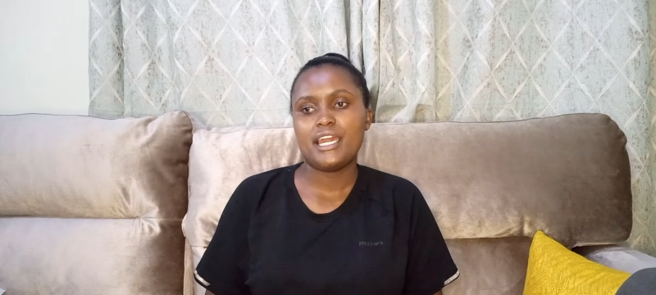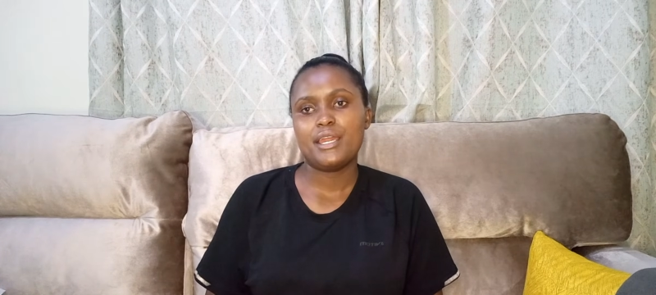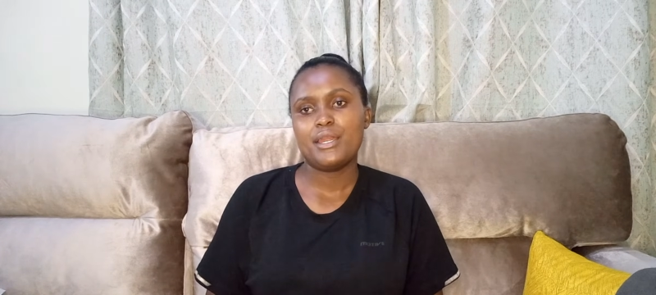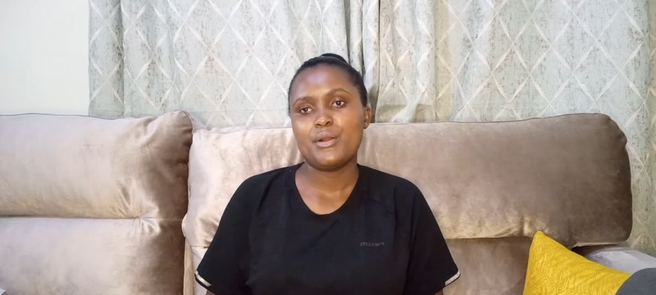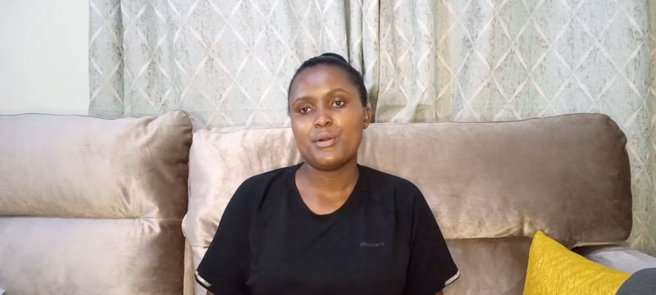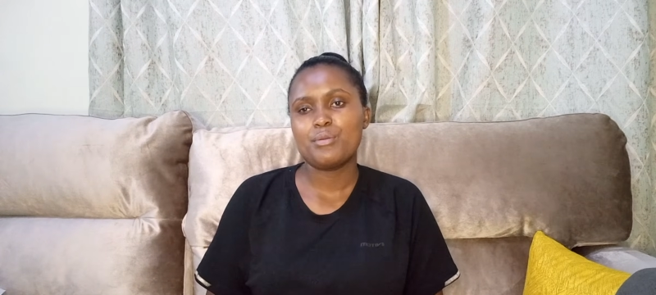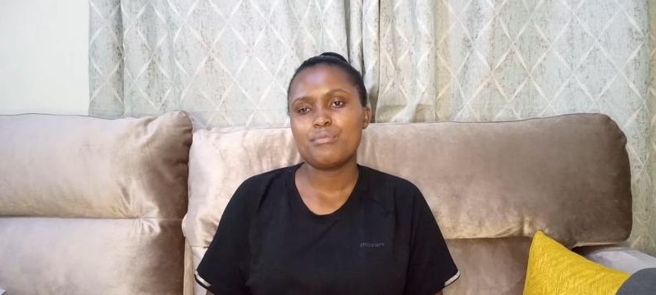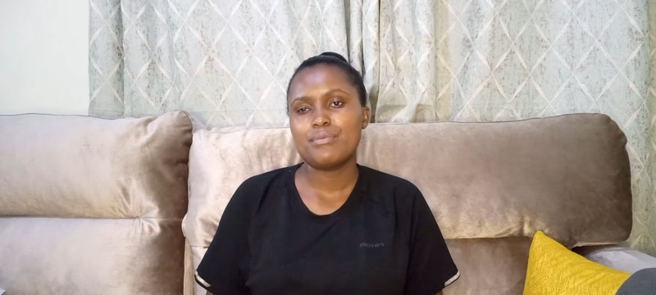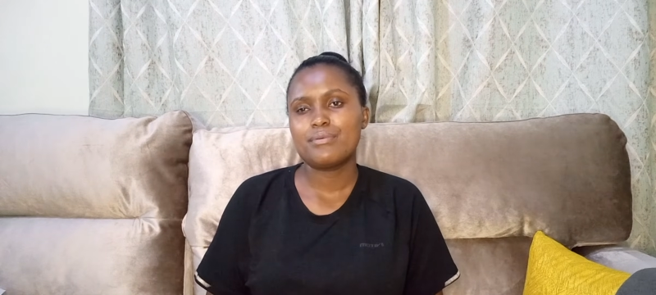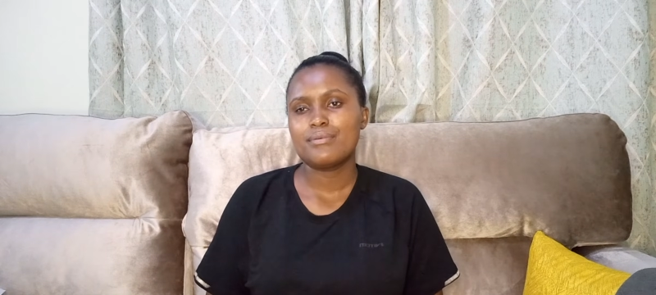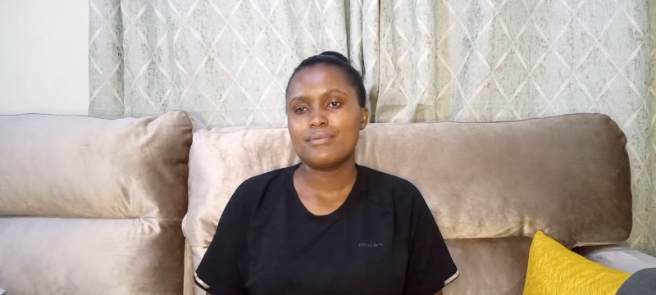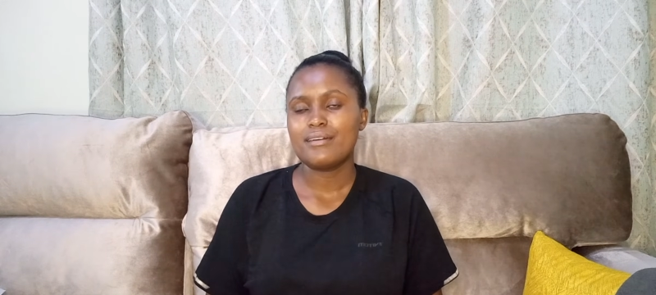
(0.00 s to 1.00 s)
I hope
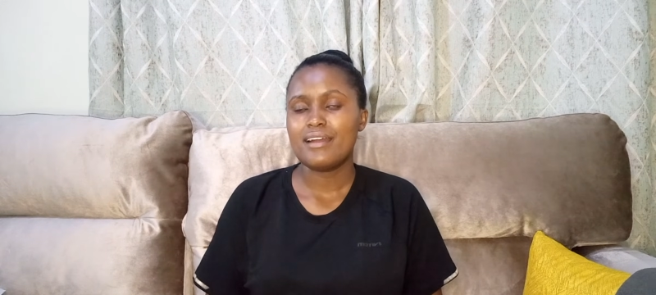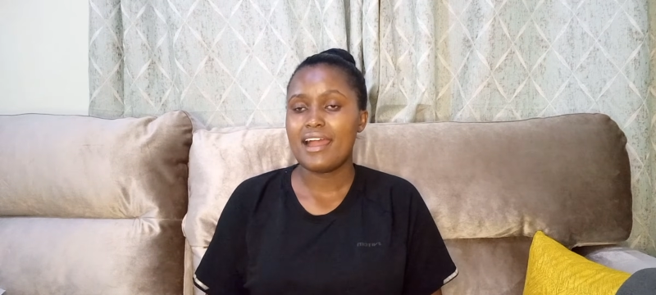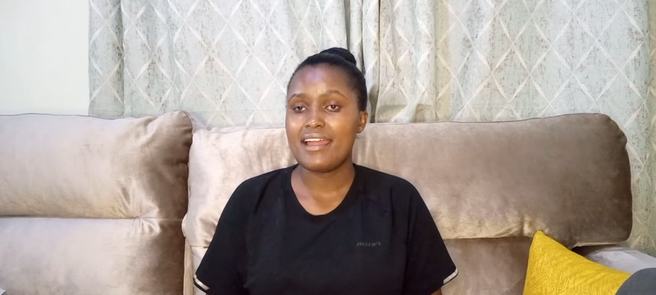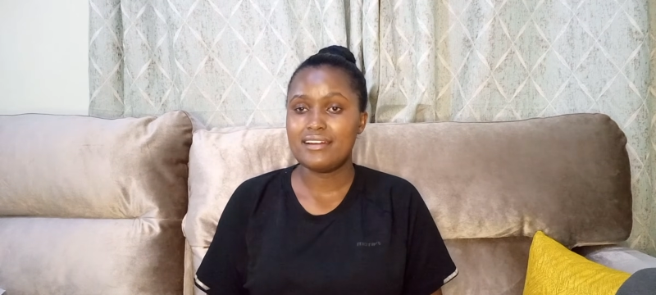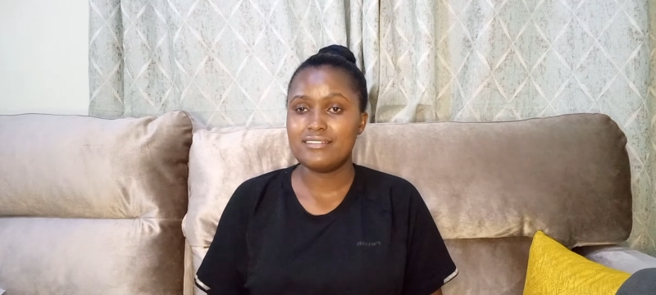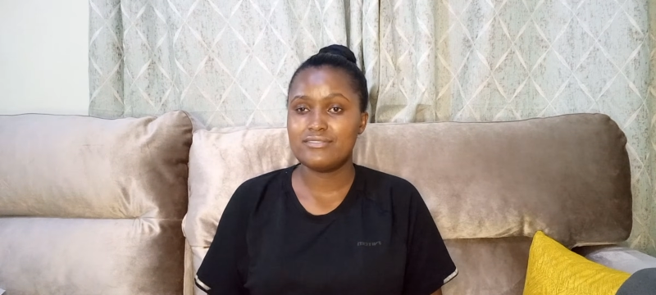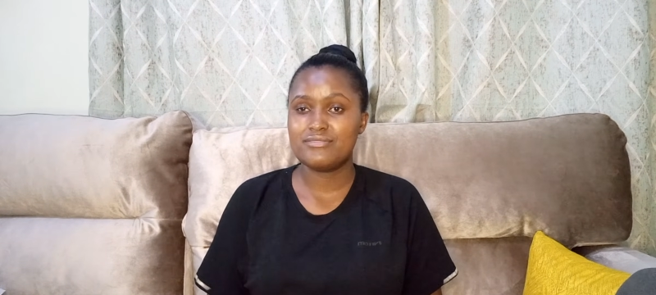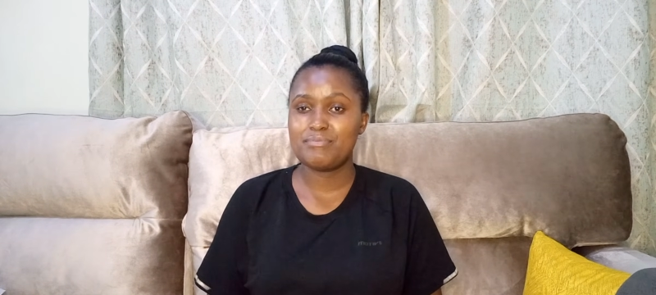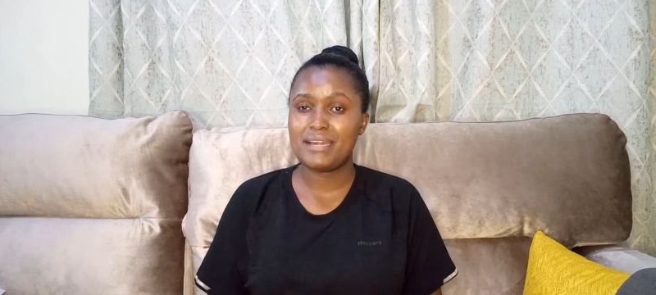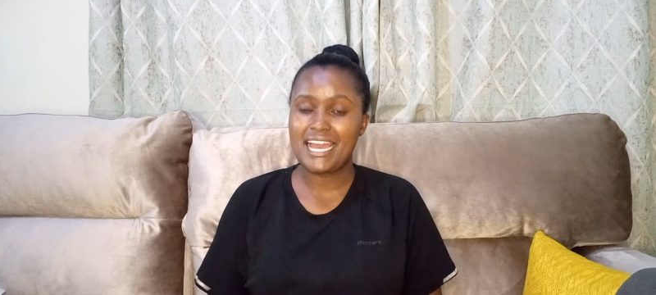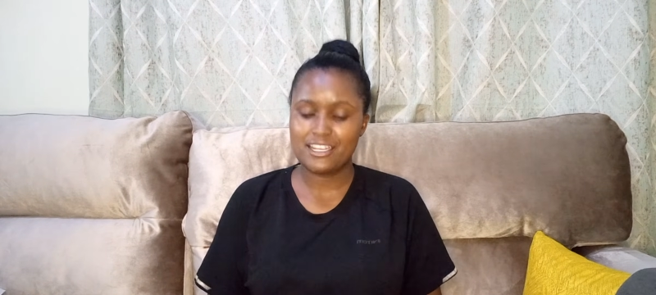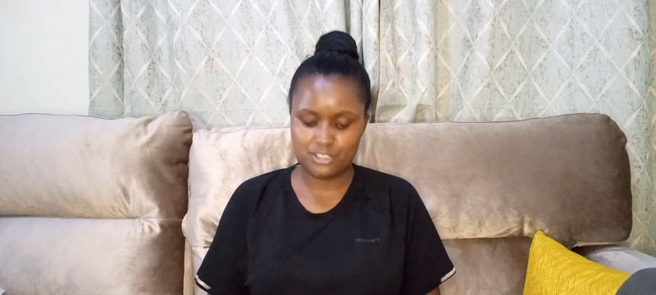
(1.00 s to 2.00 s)
I have
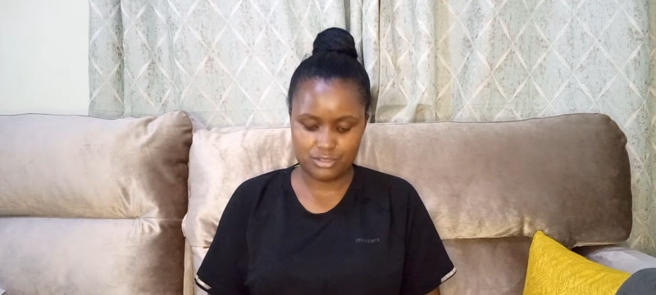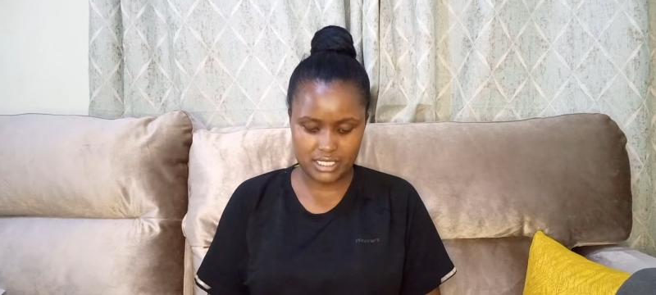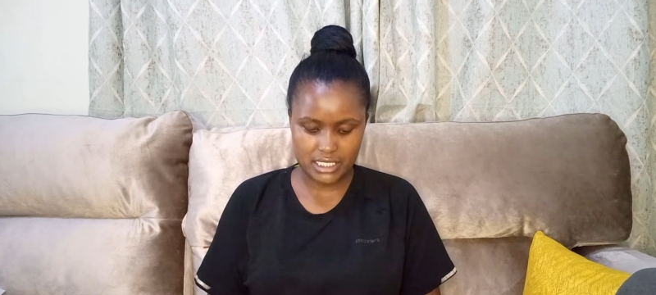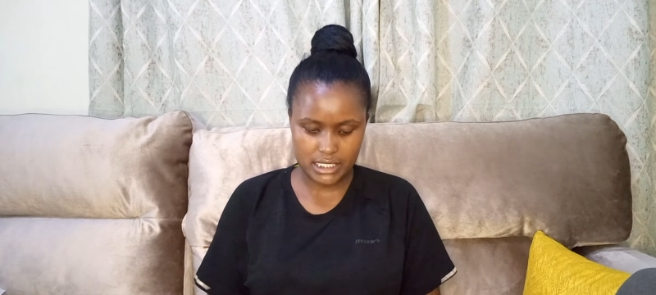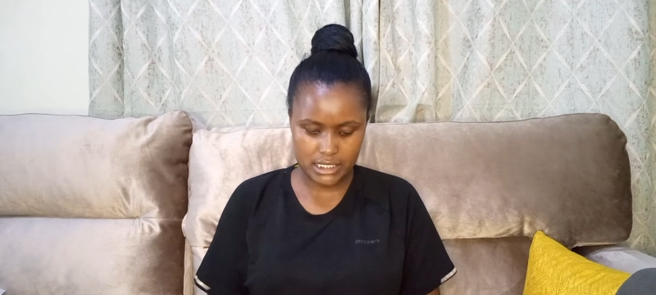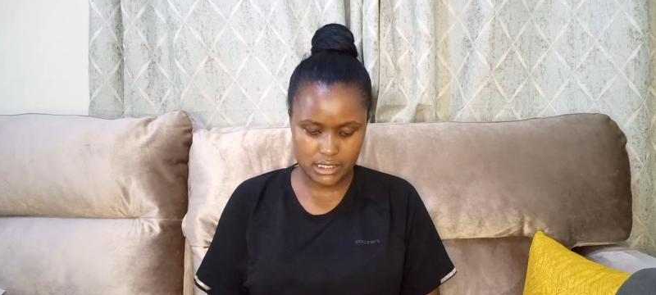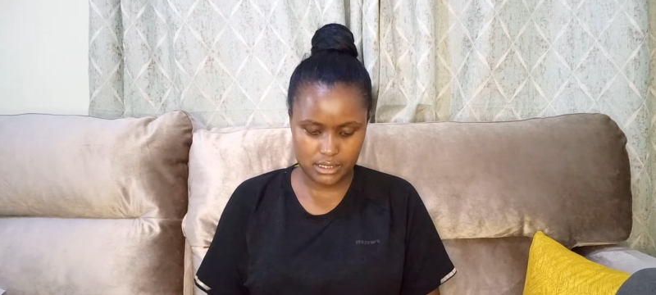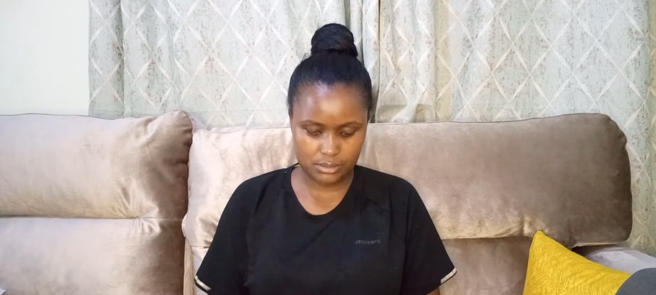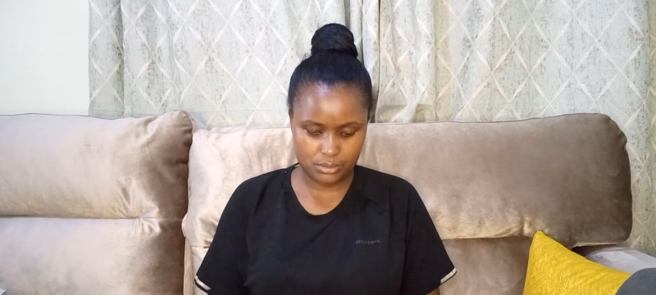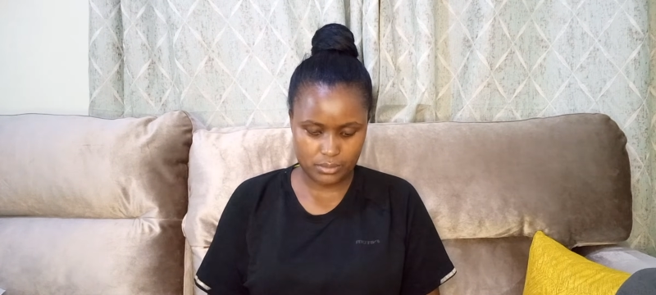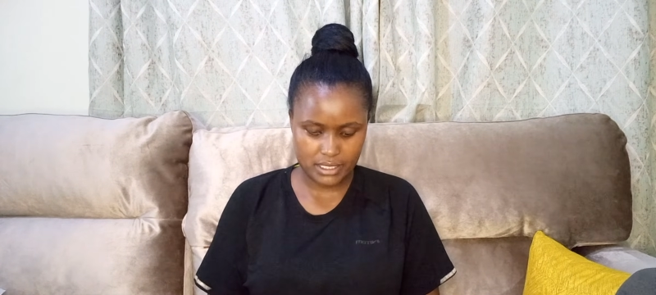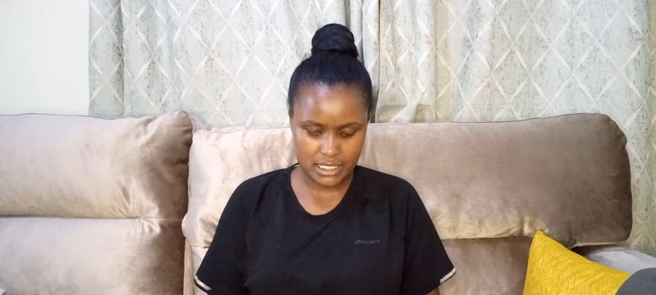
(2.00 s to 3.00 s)
plugged you
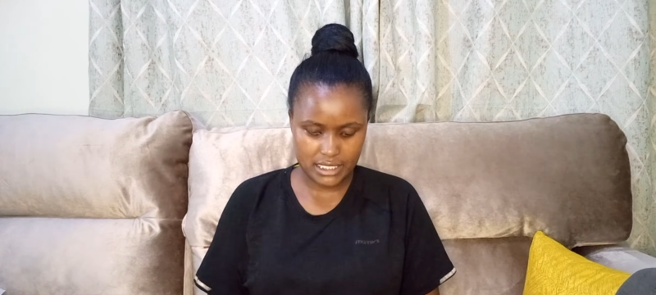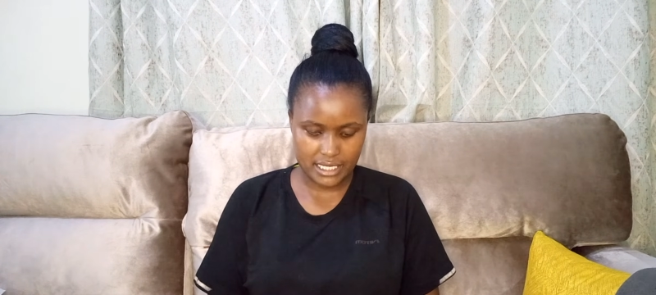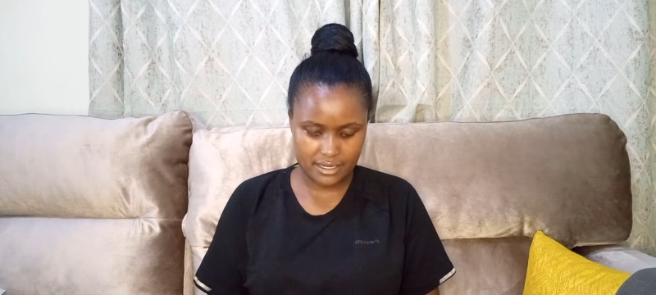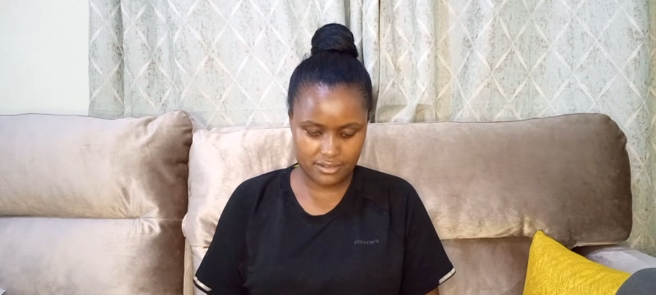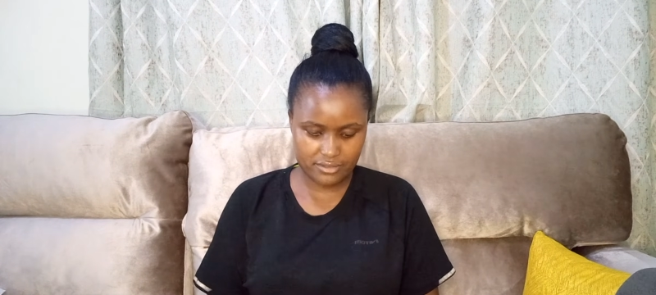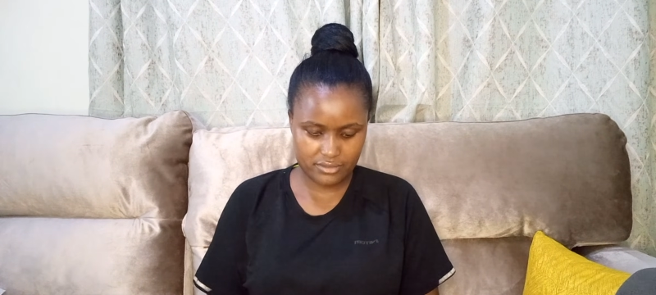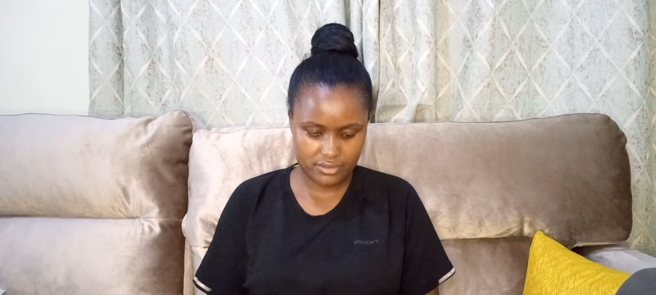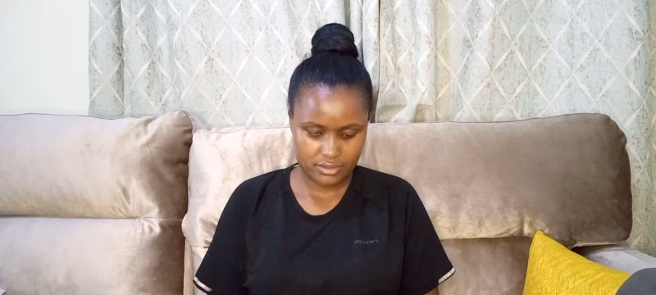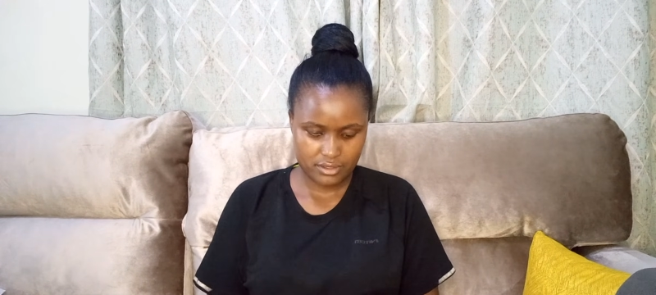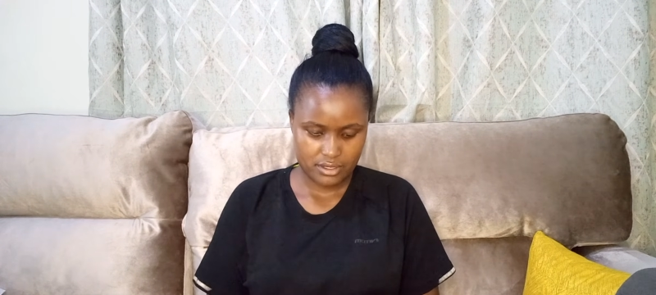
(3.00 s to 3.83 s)
guys well enough.